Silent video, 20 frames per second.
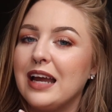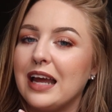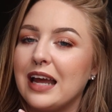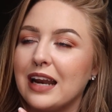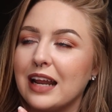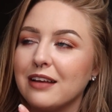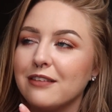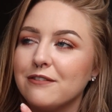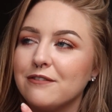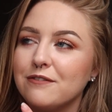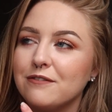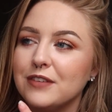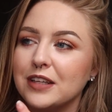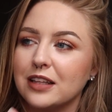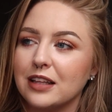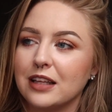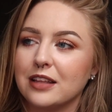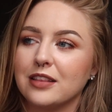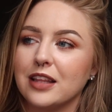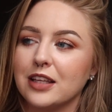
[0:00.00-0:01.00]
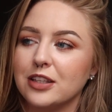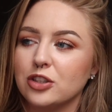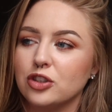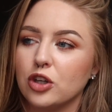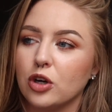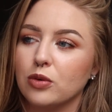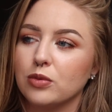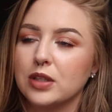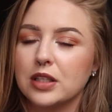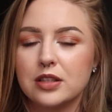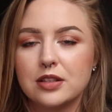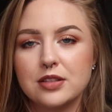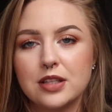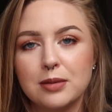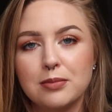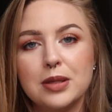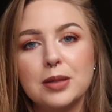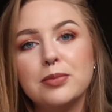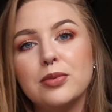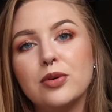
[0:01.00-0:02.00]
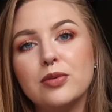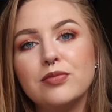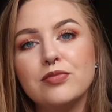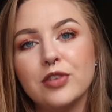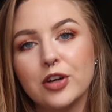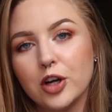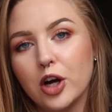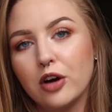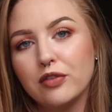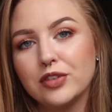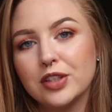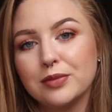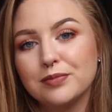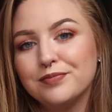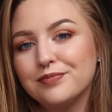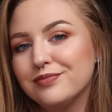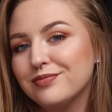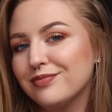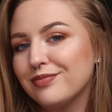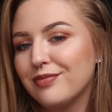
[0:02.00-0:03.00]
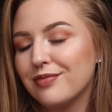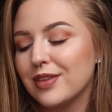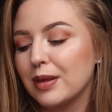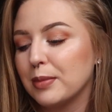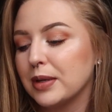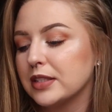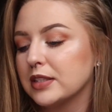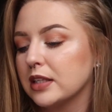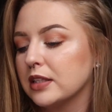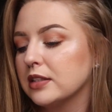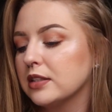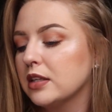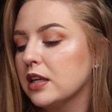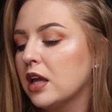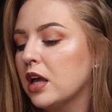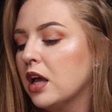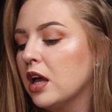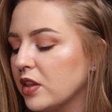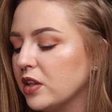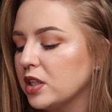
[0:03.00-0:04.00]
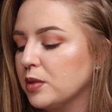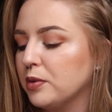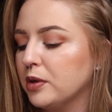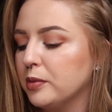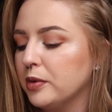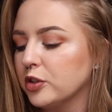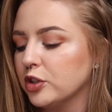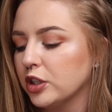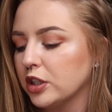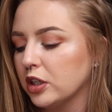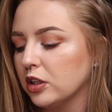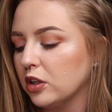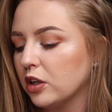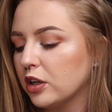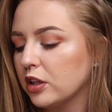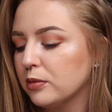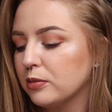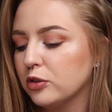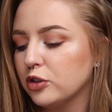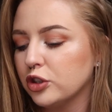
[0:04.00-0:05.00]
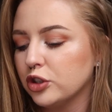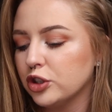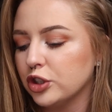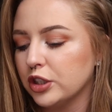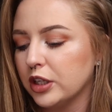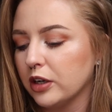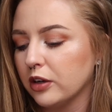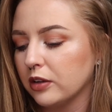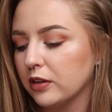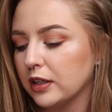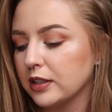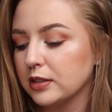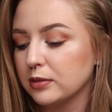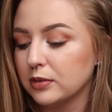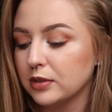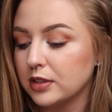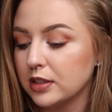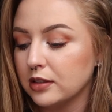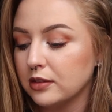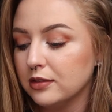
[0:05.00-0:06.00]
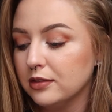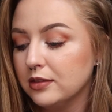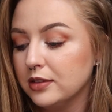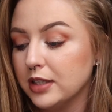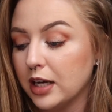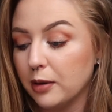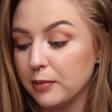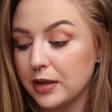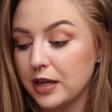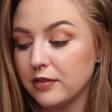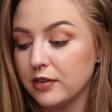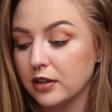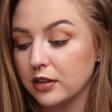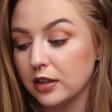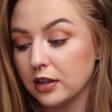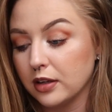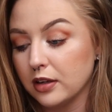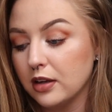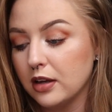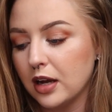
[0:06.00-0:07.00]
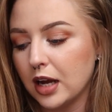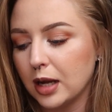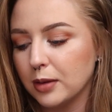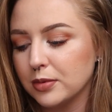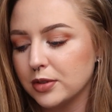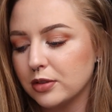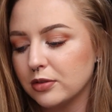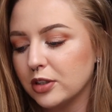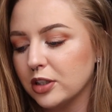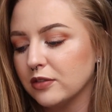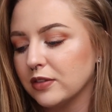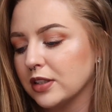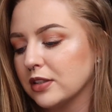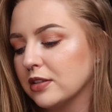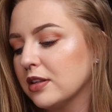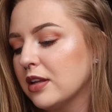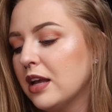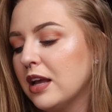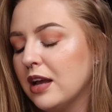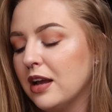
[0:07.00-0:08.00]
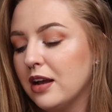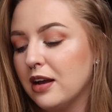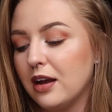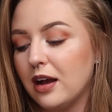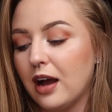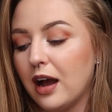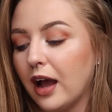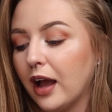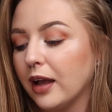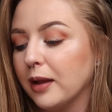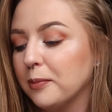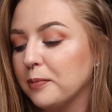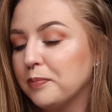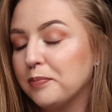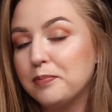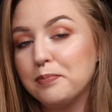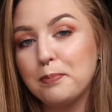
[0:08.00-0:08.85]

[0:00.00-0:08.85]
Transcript: and I feel like they don't get the same people very often. Does that make sense? And that's pretty much it. A lot of them are just generic. Like someone said, tell me everything. I'm so nervous. I